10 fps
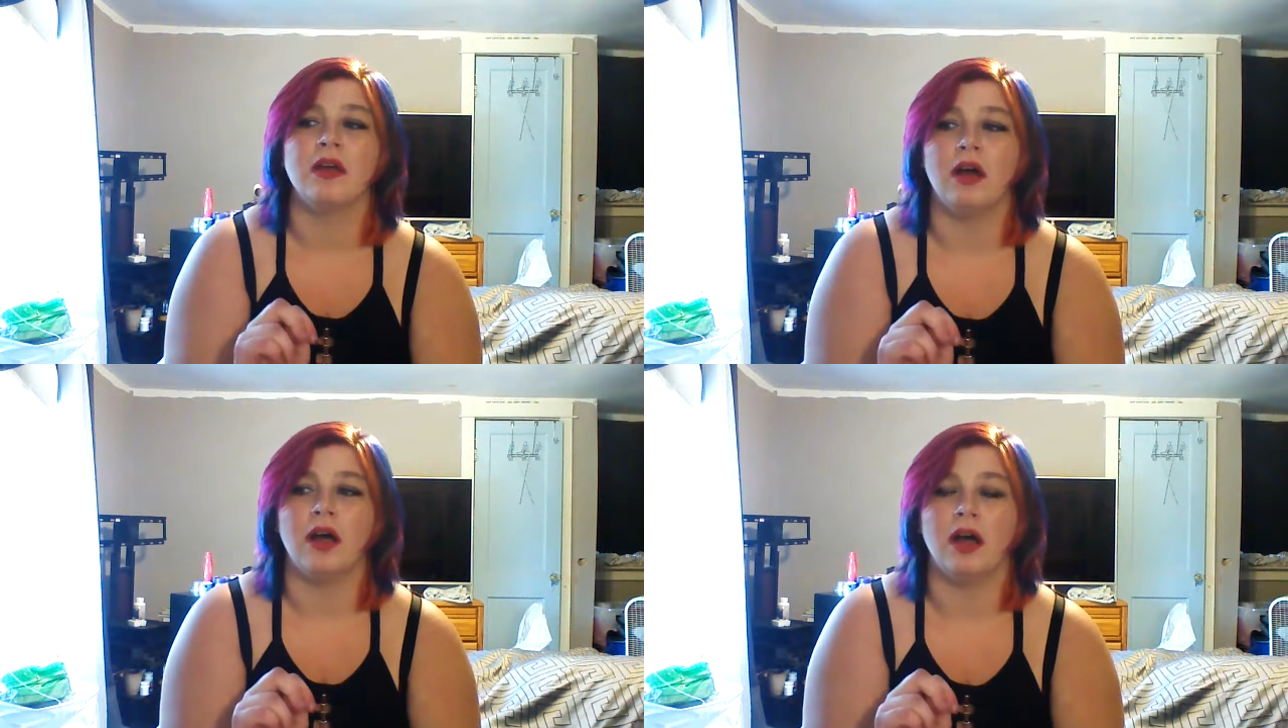
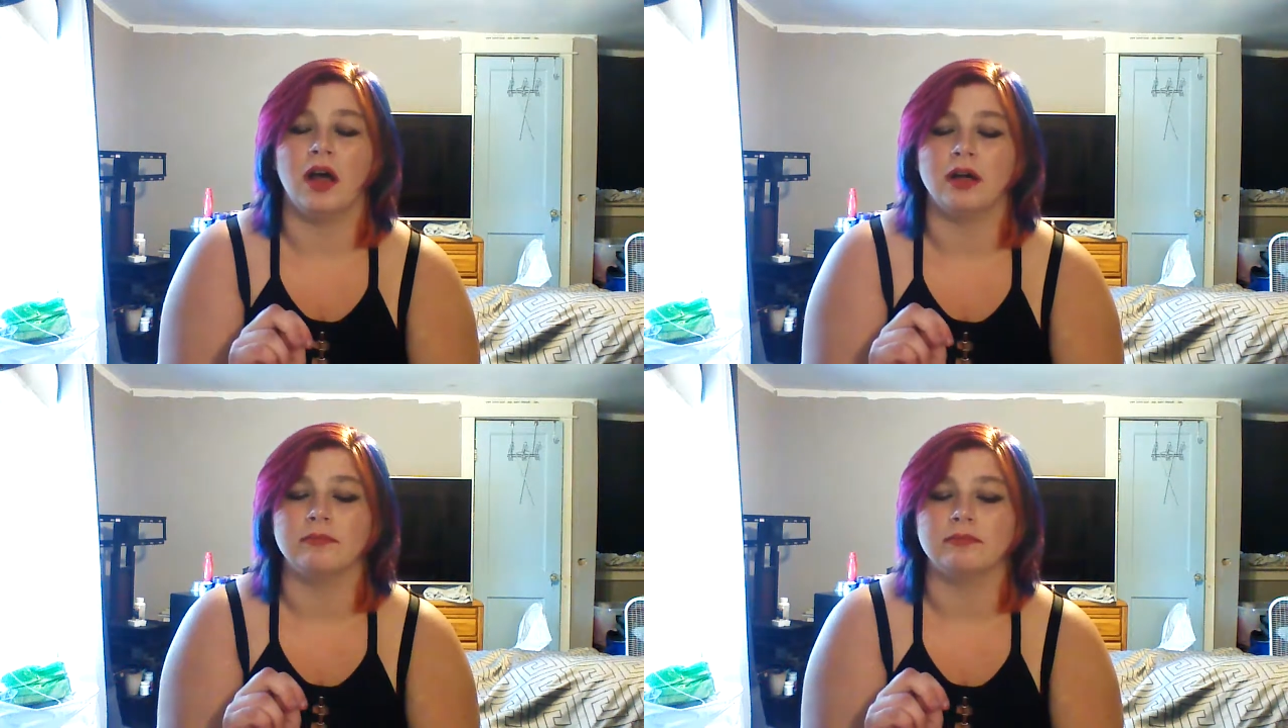
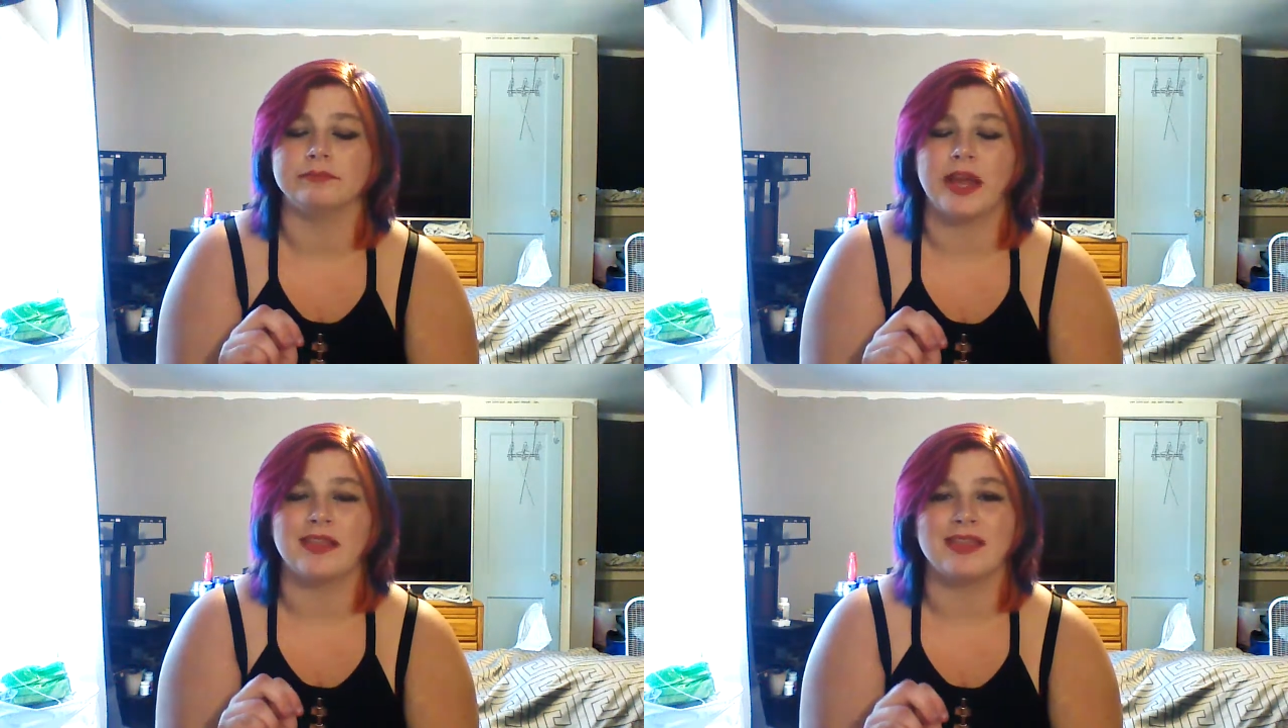
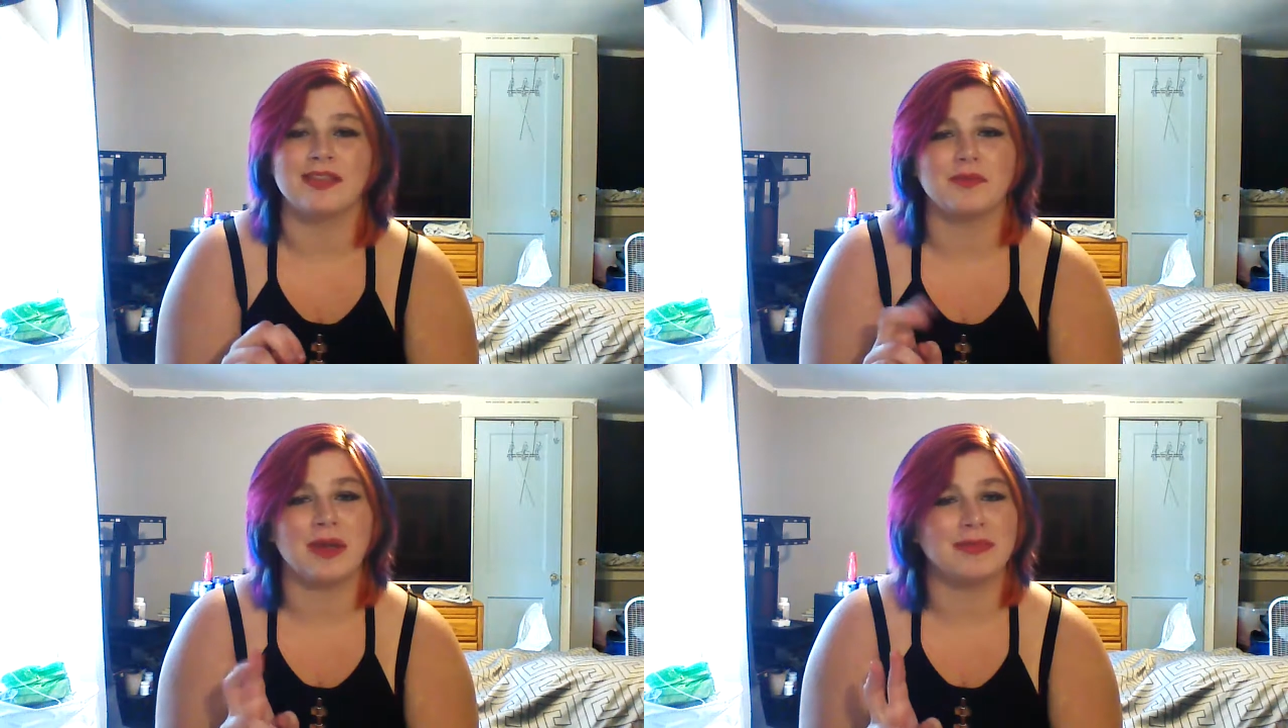I think
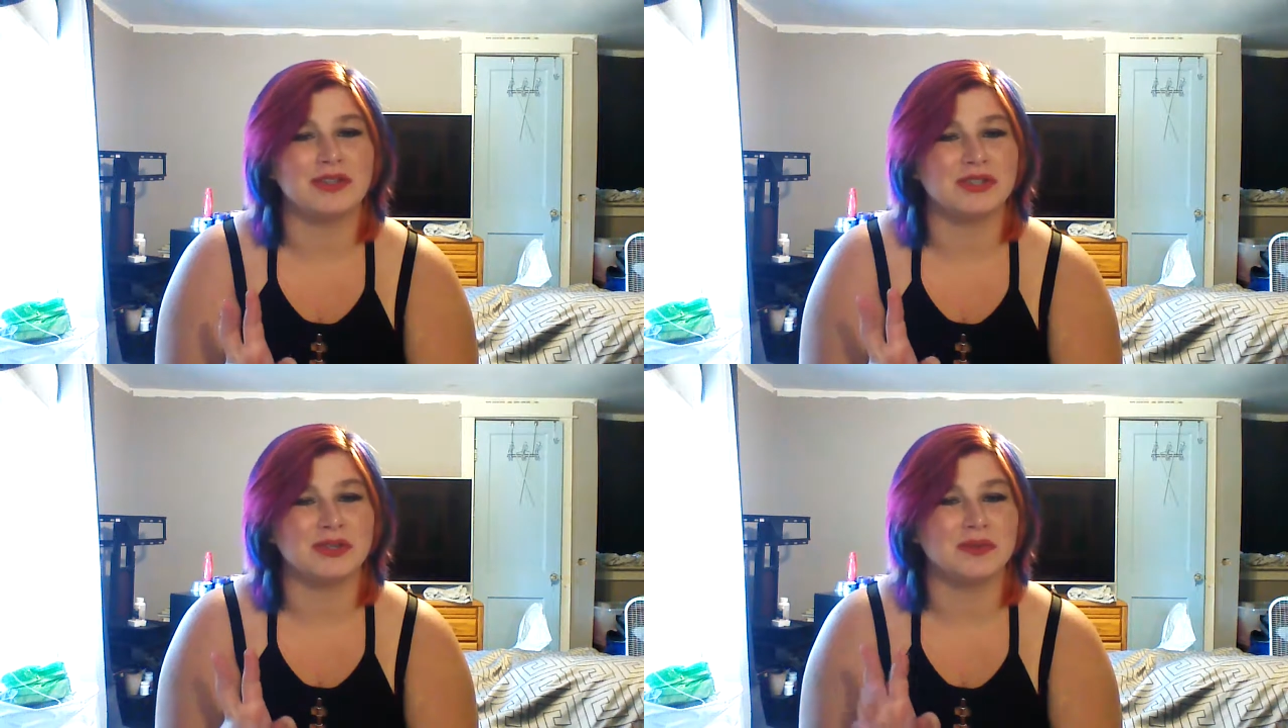there might be 2,